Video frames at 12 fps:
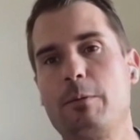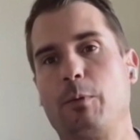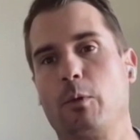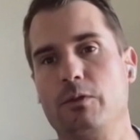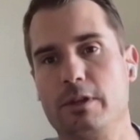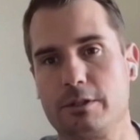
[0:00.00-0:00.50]

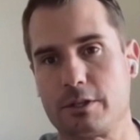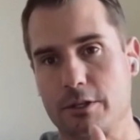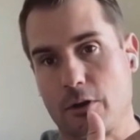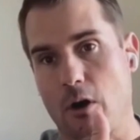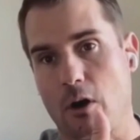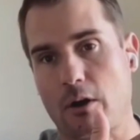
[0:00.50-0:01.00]
people need to
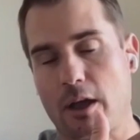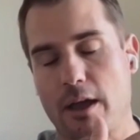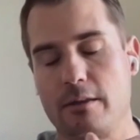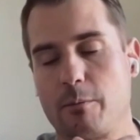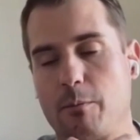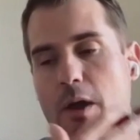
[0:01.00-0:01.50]
talk,
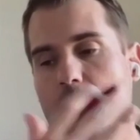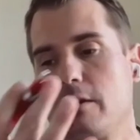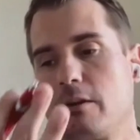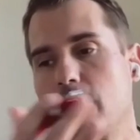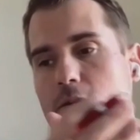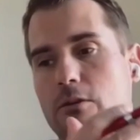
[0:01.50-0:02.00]
and
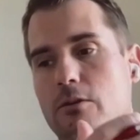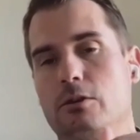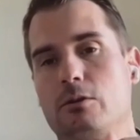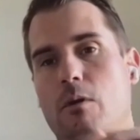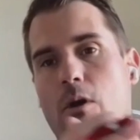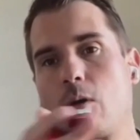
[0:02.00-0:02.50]
depending on who
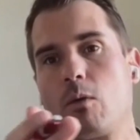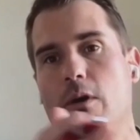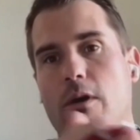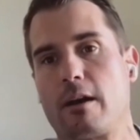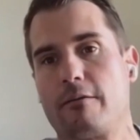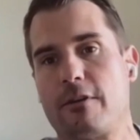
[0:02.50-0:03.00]
you are,
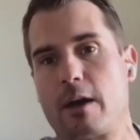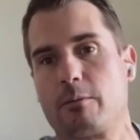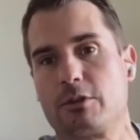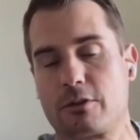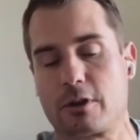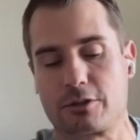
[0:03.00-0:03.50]
what kind of
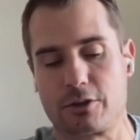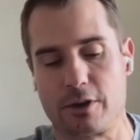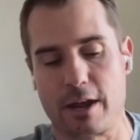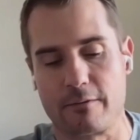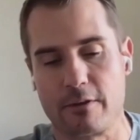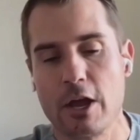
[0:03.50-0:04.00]
family structure
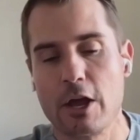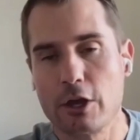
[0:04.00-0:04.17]
you have,